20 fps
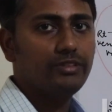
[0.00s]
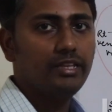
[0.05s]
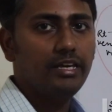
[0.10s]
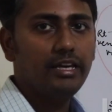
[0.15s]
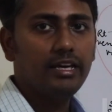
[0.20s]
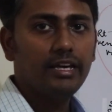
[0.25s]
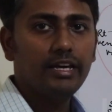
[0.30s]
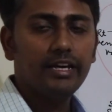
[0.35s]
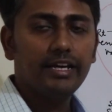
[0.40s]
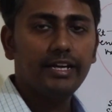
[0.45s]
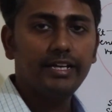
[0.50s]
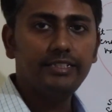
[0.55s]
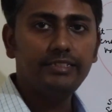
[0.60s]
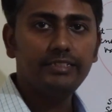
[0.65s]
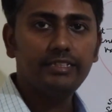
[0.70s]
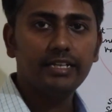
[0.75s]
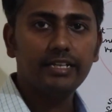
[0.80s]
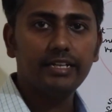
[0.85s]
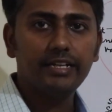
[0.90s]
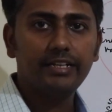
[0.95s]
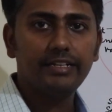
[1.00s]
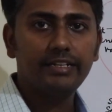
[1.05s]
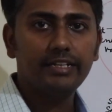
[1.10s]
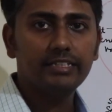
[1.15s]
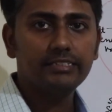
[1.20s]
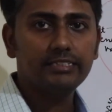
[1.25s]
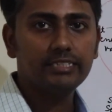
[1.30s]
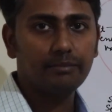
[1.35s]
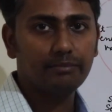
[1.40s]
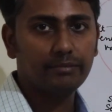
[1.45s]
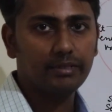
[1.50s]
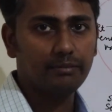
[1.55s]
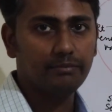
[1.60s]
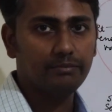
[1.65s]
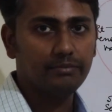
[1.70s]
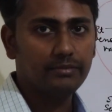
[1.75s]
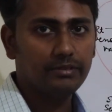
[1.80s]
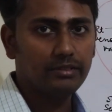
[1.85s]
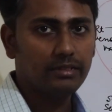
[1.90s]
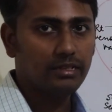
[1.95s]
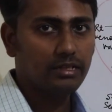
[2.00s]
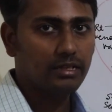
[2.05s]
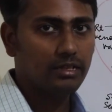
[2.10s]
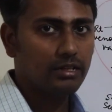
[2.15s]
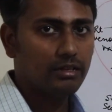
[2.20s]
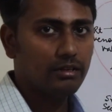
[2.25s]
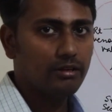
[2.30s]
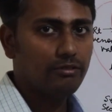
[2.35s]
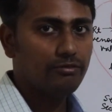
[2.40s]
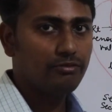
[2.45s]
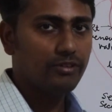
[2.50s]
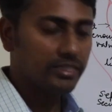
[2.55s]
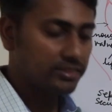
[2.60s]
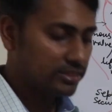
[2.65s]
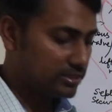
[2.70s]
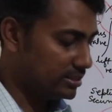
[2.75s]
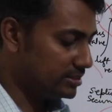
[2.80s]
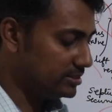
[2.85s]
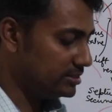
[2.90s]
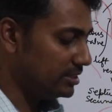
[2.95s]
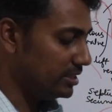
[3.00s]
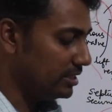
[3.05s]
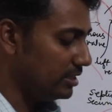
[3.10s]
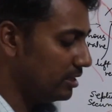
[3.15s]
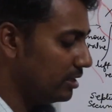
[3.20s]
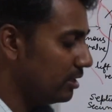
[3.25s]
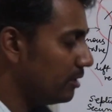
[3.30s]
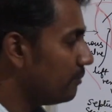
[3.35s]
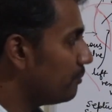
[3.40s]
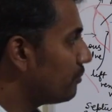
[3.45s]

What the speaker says: of the interatrial septum. First is the